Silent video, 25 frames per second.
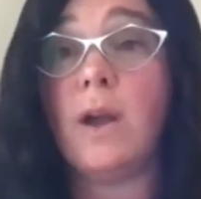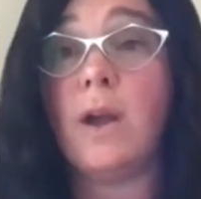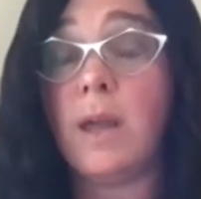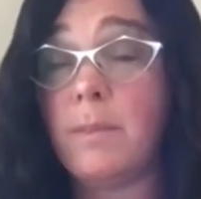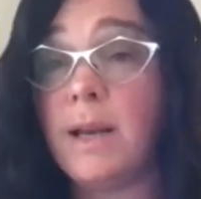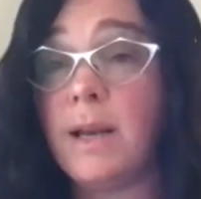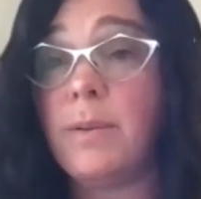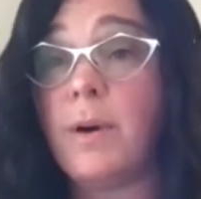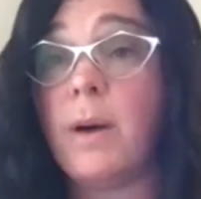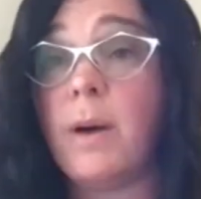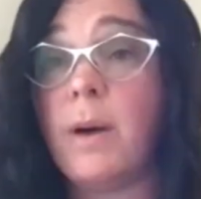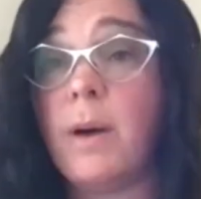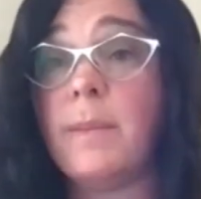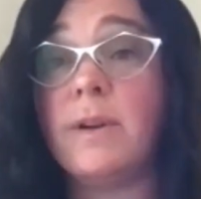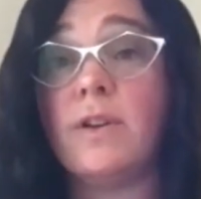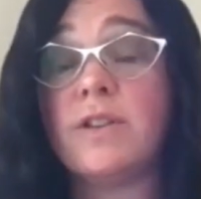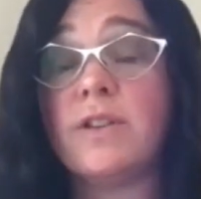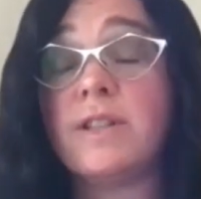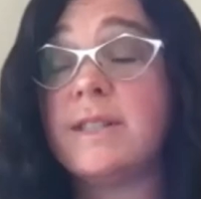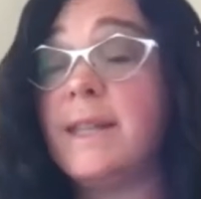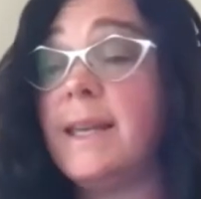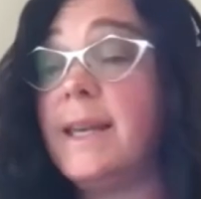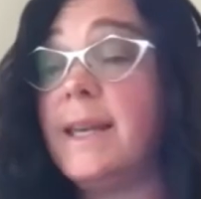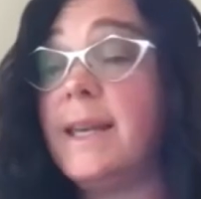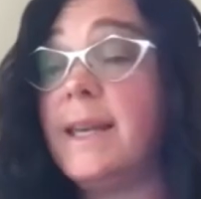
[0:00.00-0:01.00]
in my
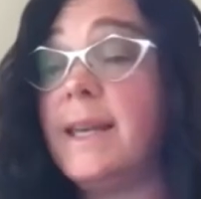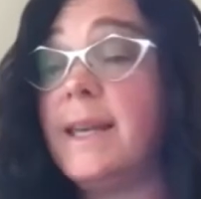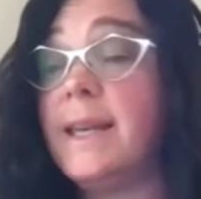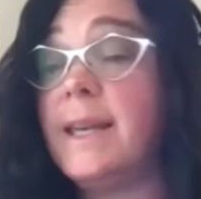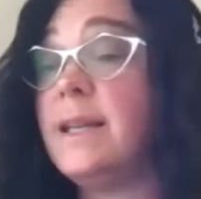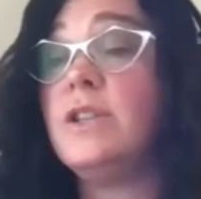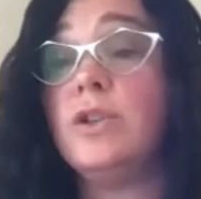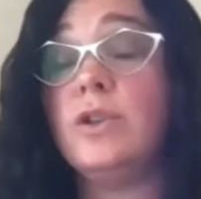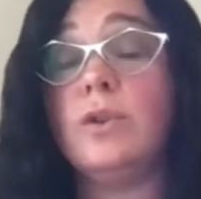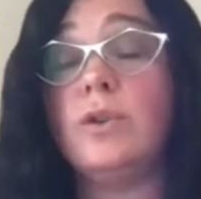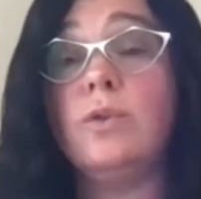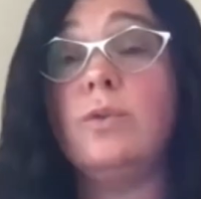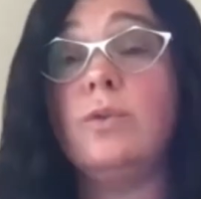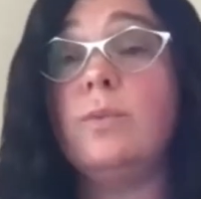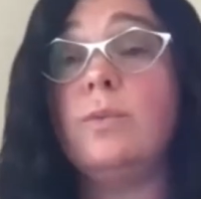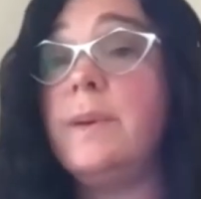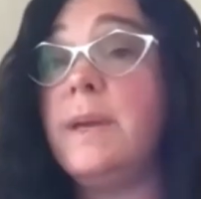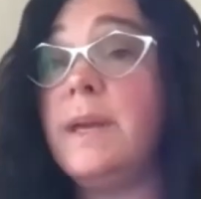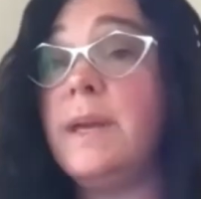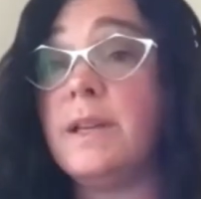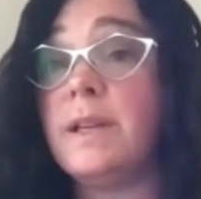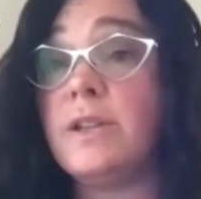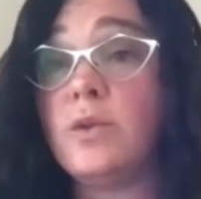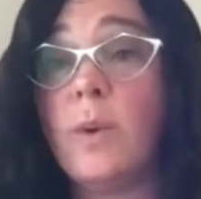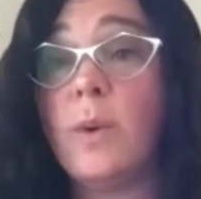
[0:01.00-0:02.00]
department are slated
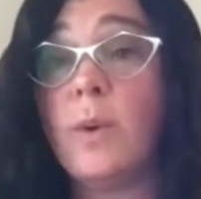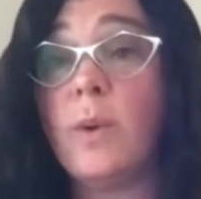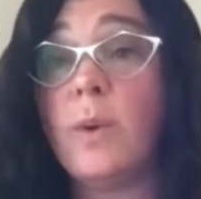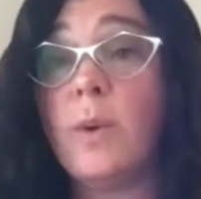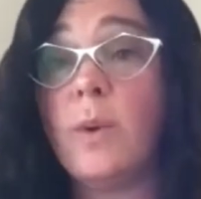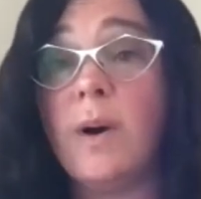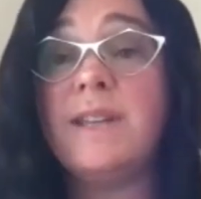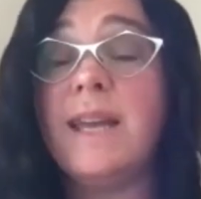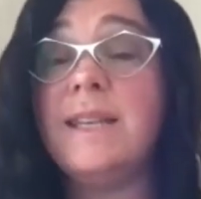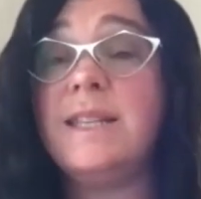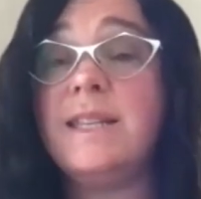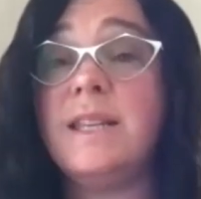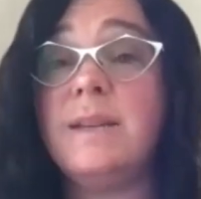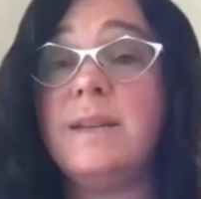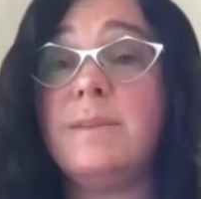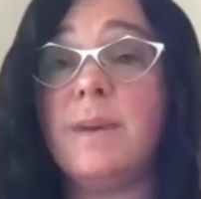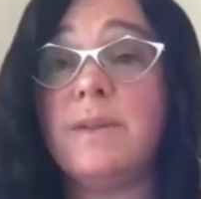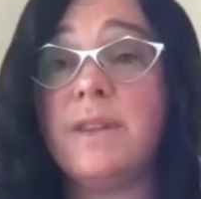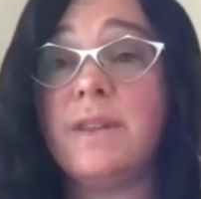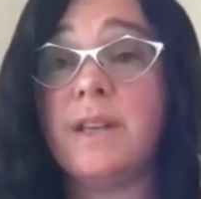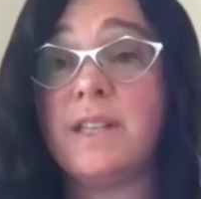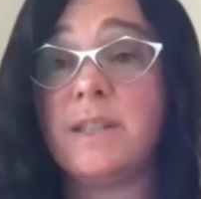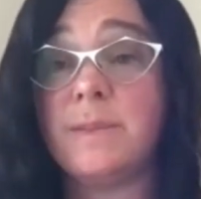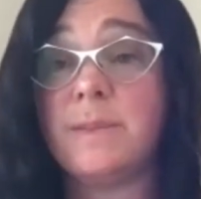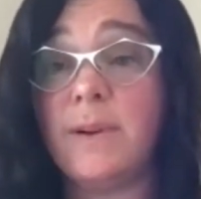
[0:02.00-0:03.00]
to be a 12 to
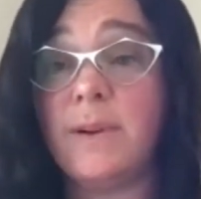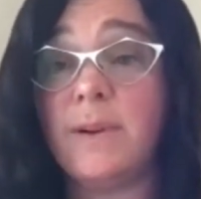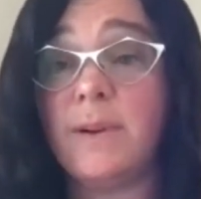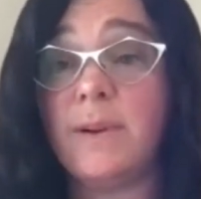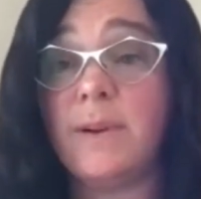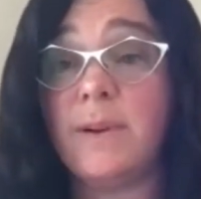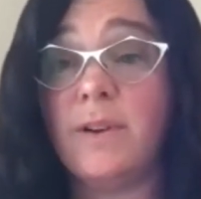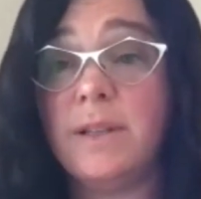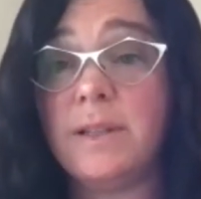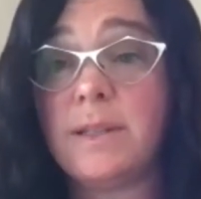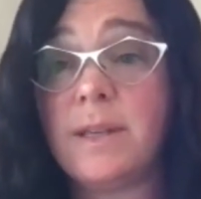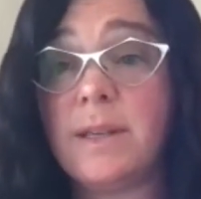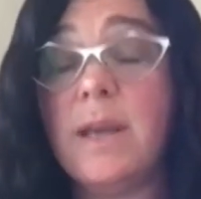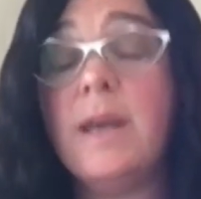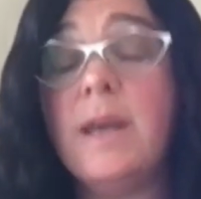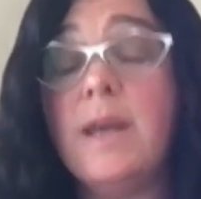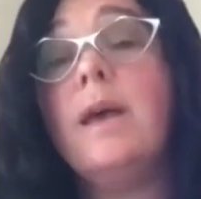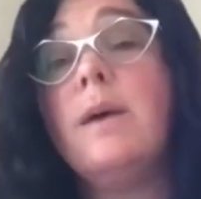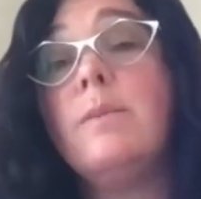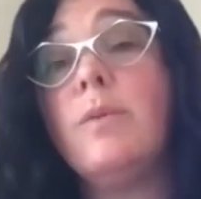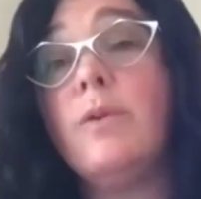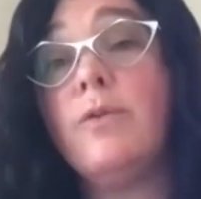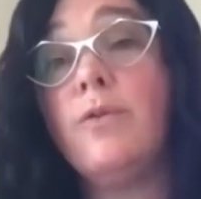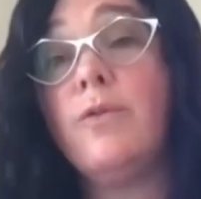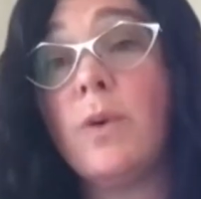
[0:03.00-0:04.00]
18-month experience
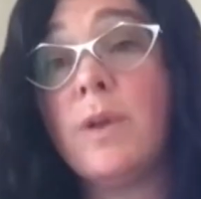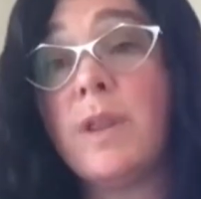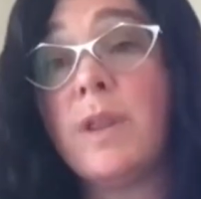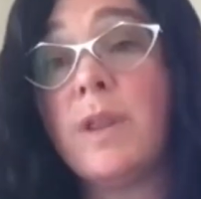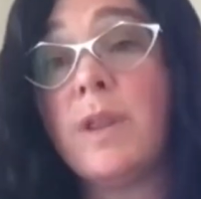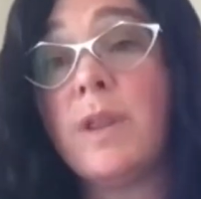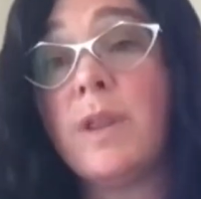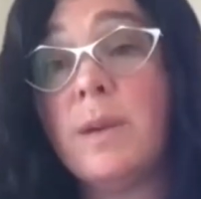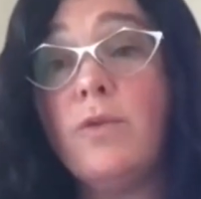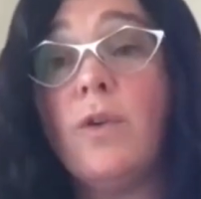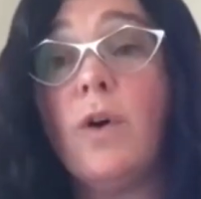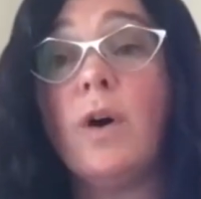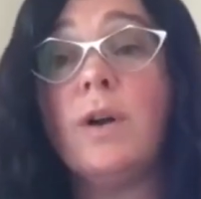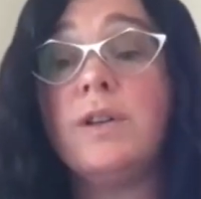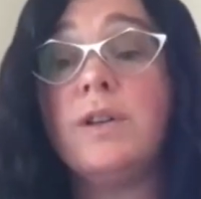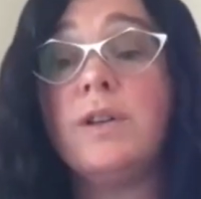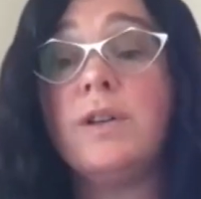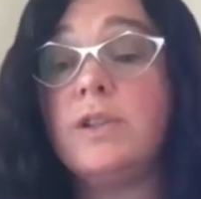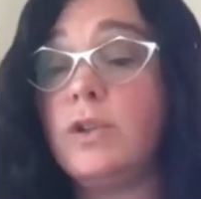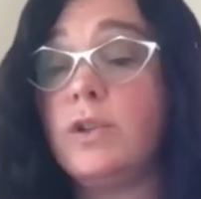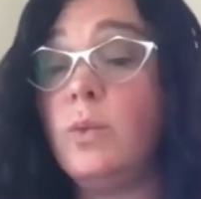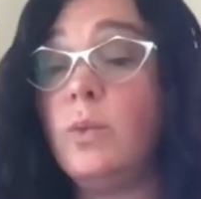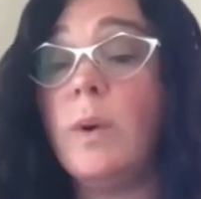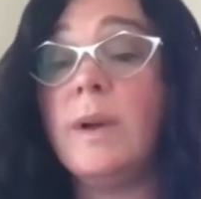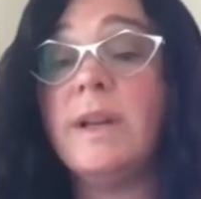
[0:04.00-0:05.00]
before they move
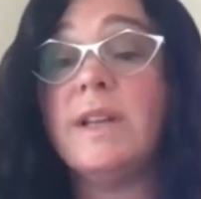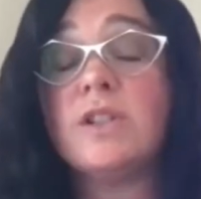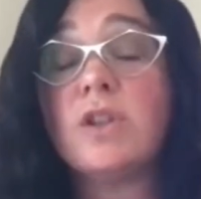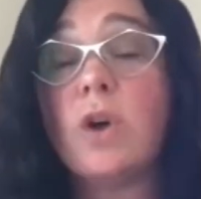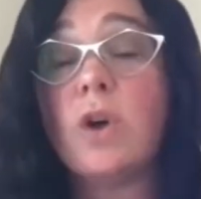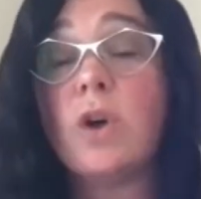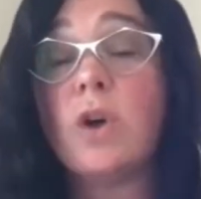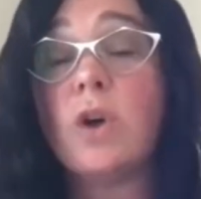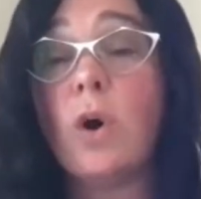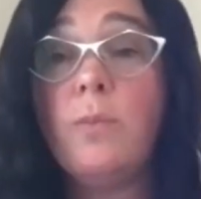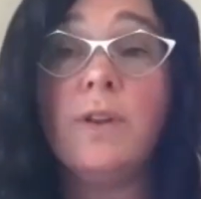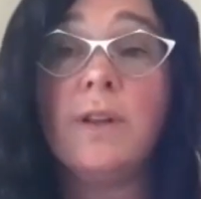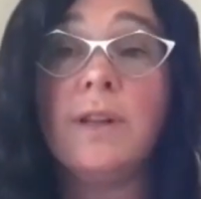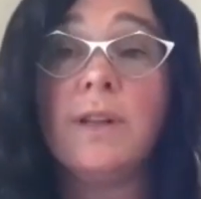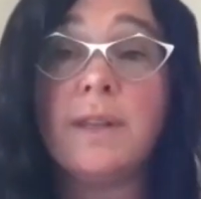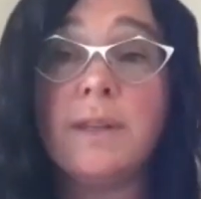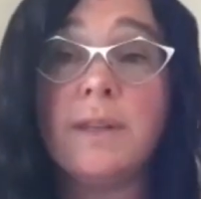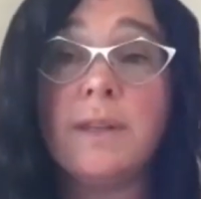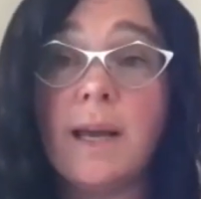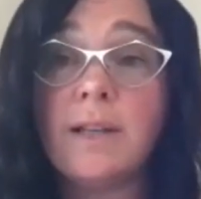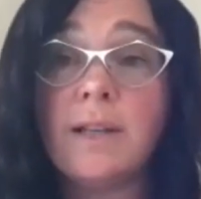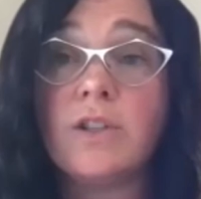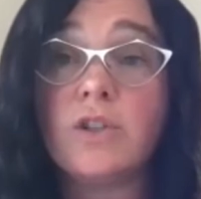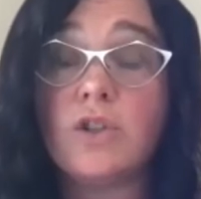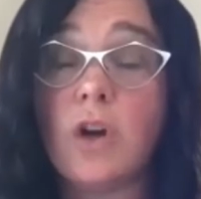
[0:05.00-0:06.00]
on to what is
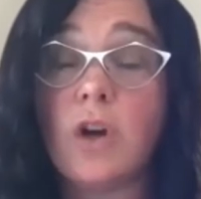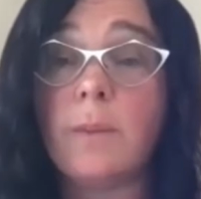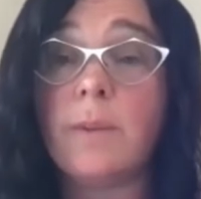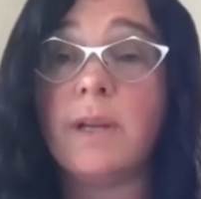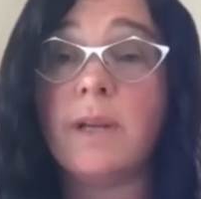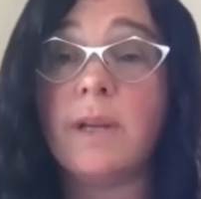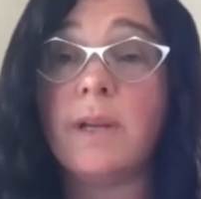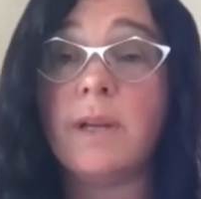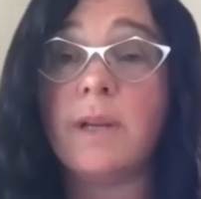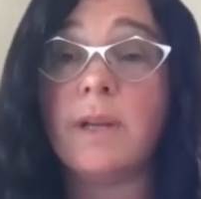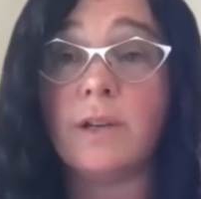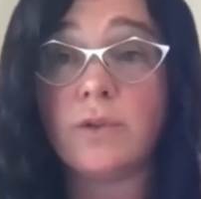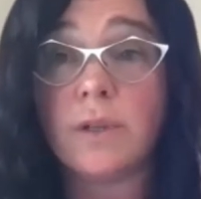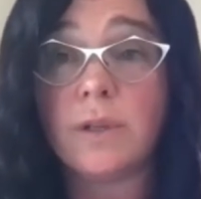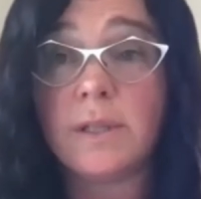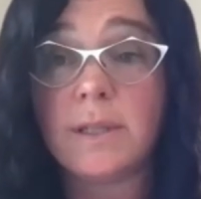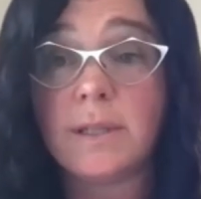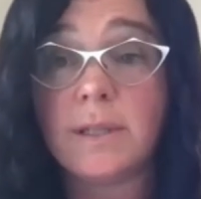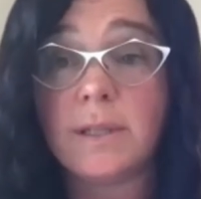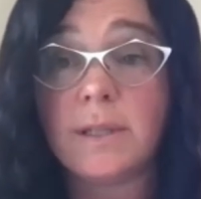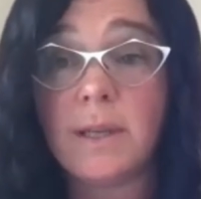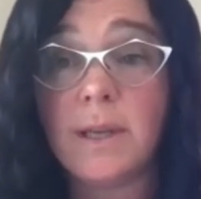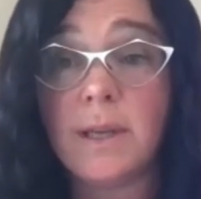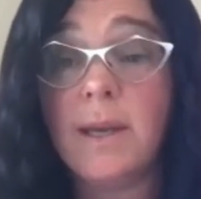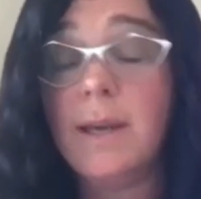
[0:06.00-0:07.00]
hopefully the next job at
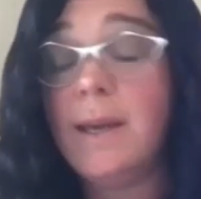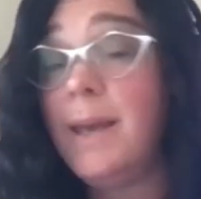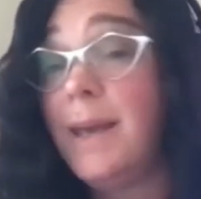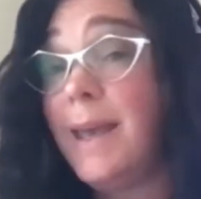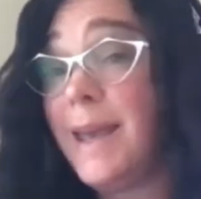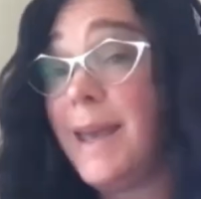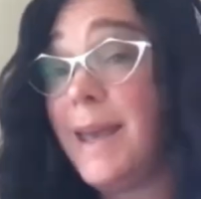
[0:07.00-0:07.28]
Huntress.